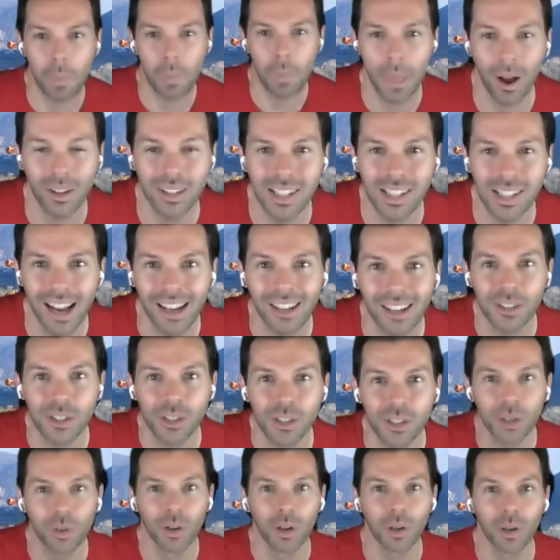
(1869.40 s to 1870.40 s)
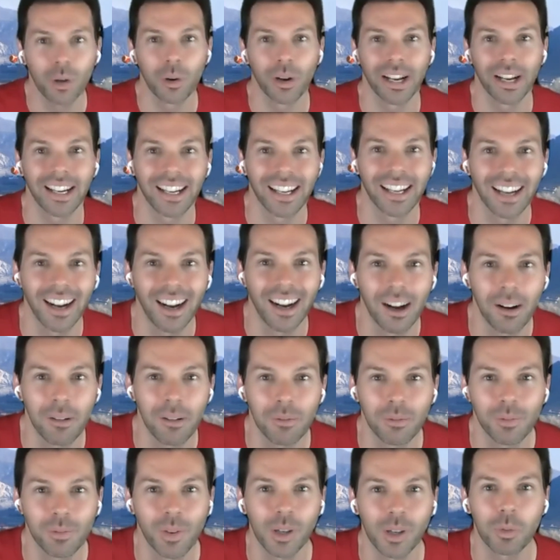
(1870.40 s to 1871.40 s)
I'll tackle two real quick.
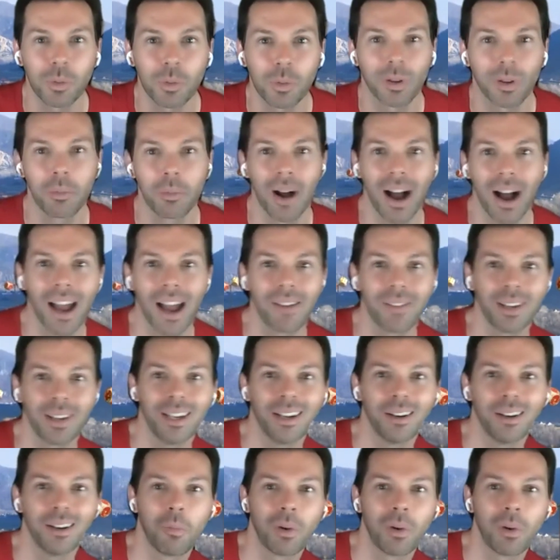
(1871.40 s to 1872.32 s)
First one from Ivy.